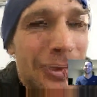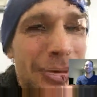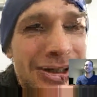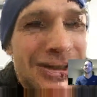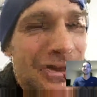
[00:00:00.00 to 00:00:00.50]

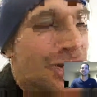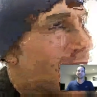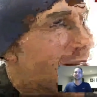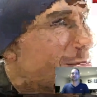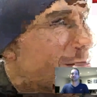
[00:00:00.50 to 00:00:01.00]
but you know,
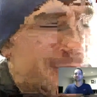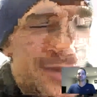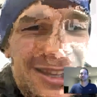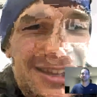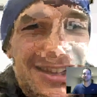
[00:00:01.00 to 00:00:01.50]
it will
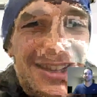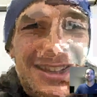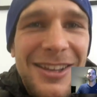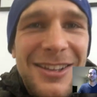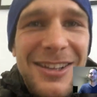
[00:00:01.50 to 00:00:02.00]

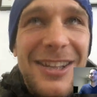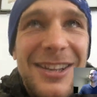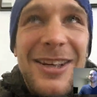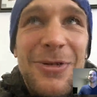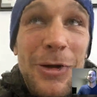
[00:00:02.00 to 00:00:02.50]

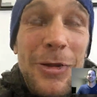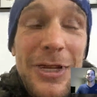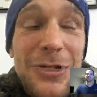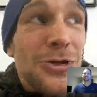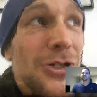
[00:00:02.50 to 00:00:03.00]
be
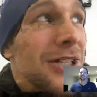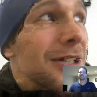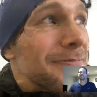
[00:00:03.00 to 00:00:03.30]
interesting.